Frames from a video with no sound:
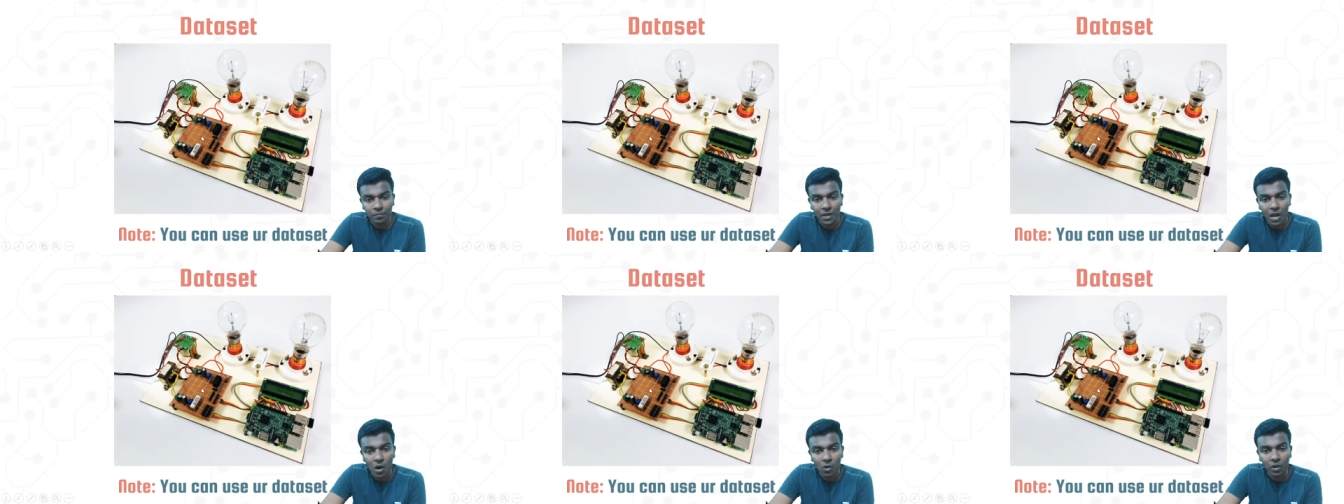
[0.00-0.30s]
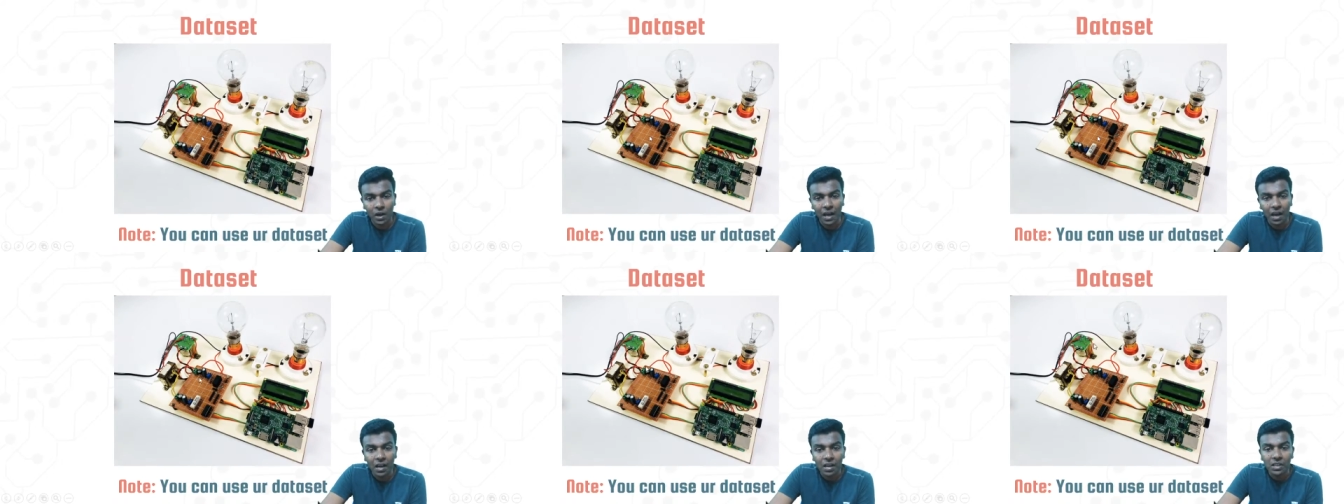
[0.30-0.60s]

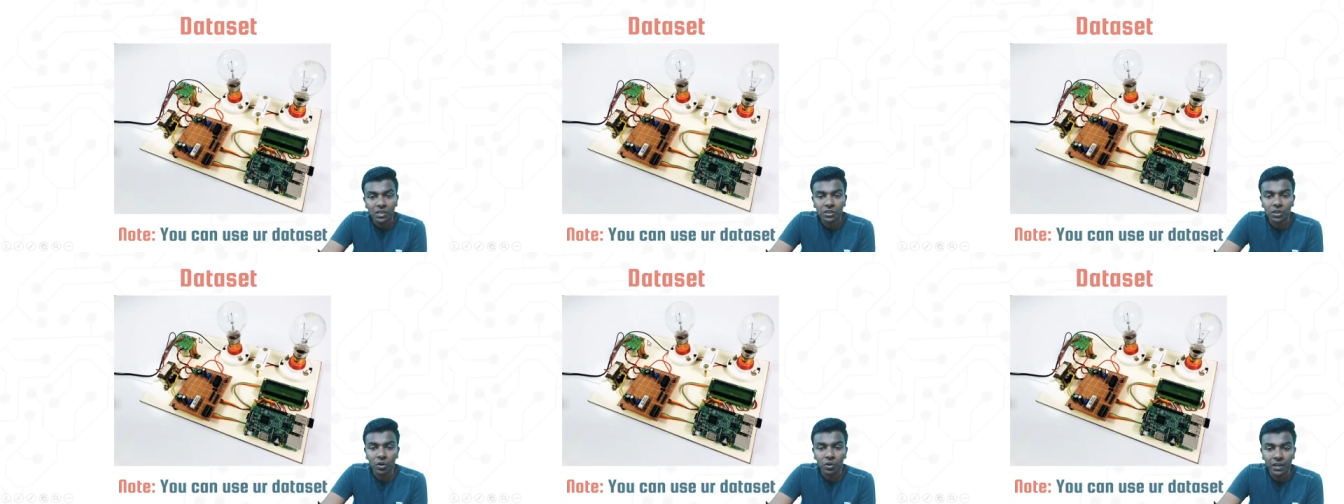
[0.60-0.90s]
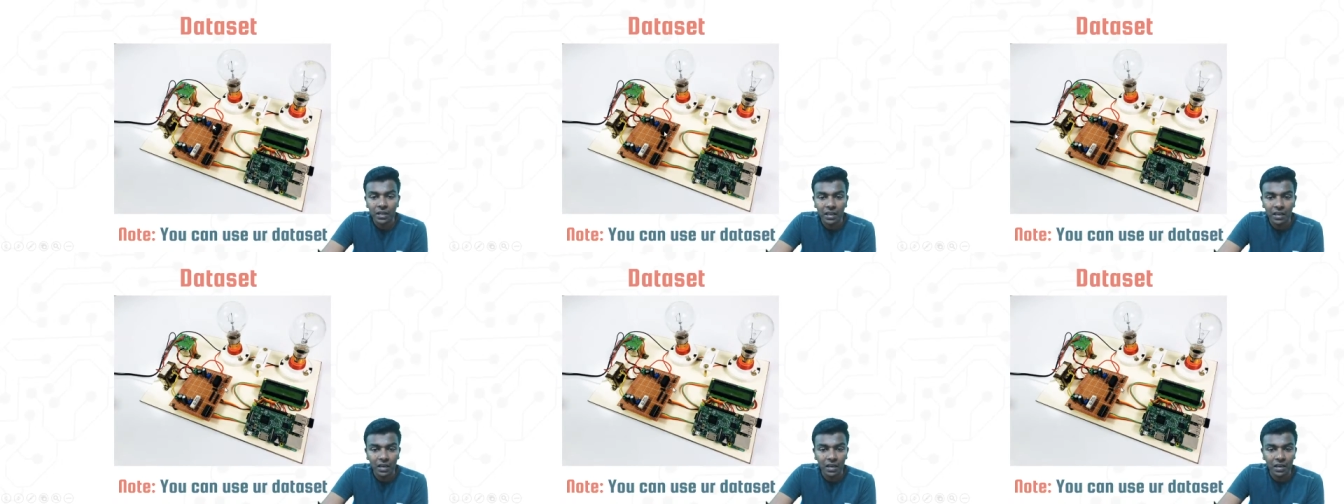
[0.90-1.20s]
Okay, so
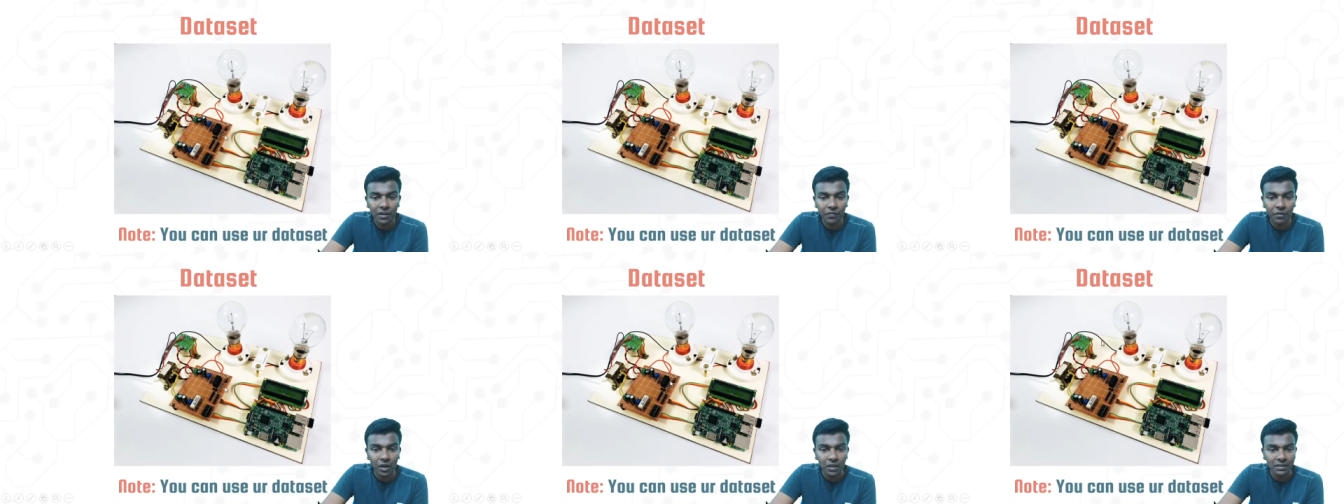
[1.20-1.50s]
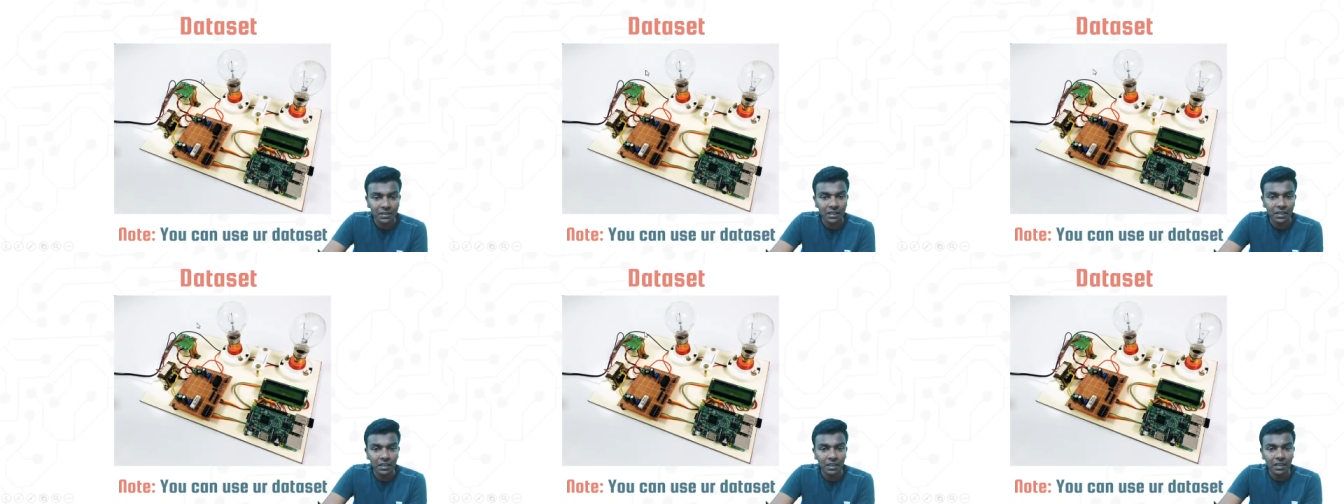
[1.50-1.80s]
here if you are
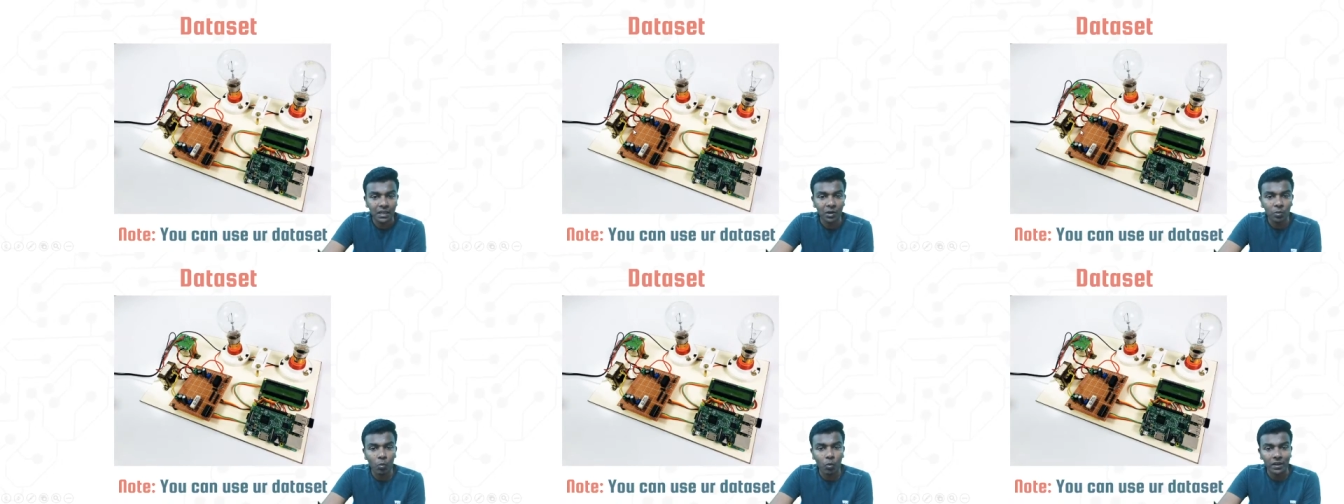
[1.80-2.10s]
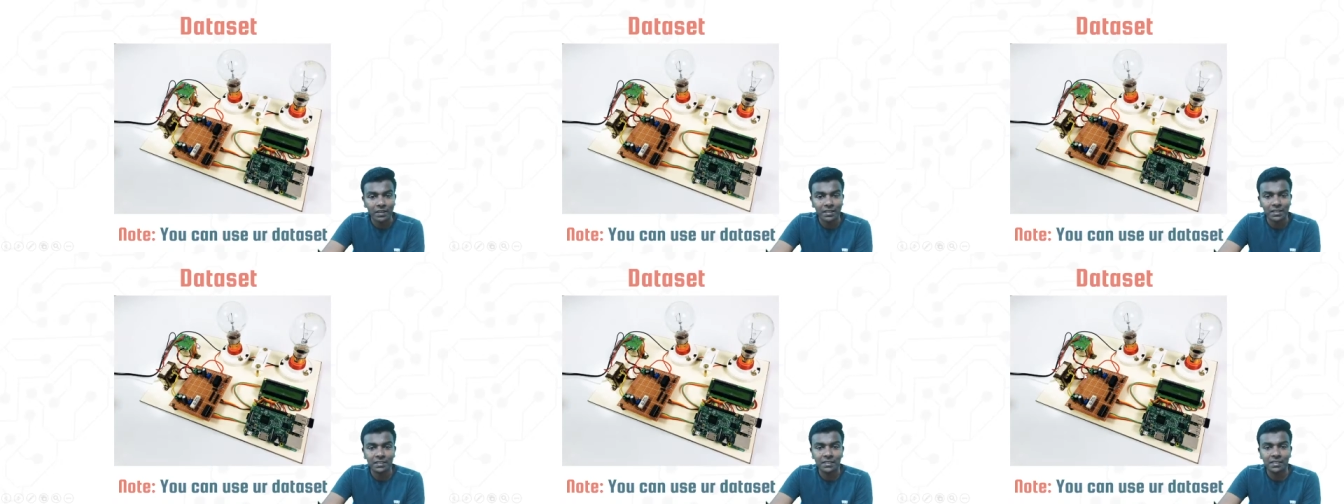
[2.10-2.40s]
seeing here,
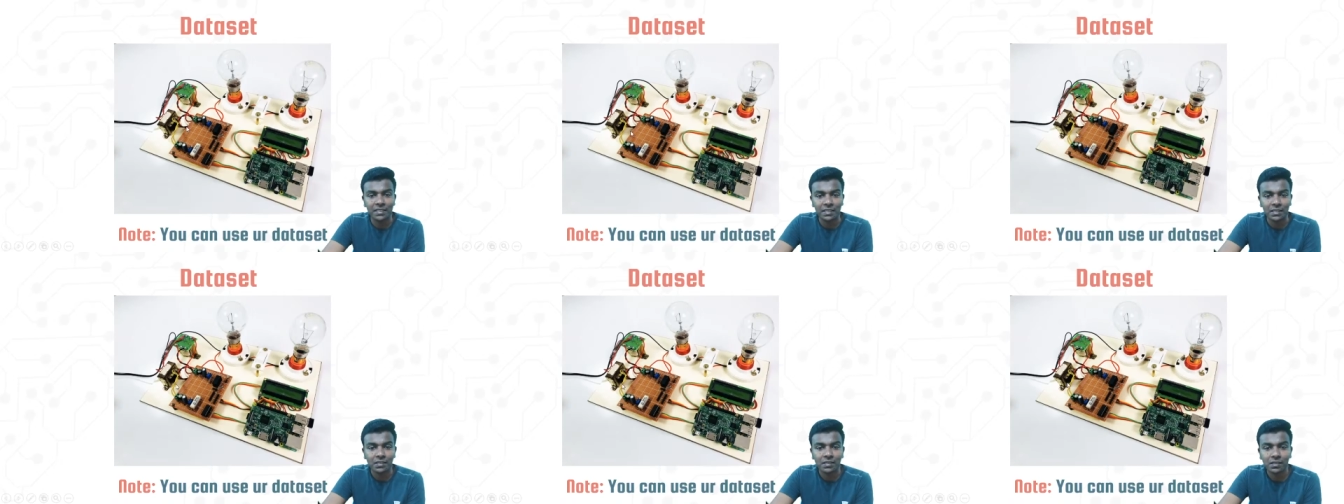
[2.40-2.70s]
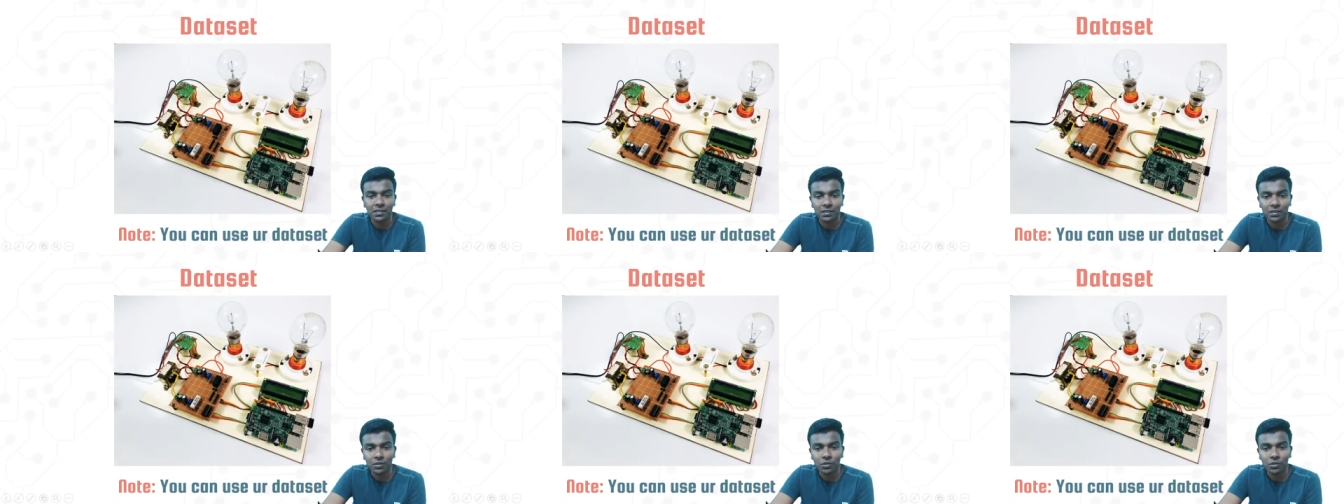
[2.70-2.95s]
what is this?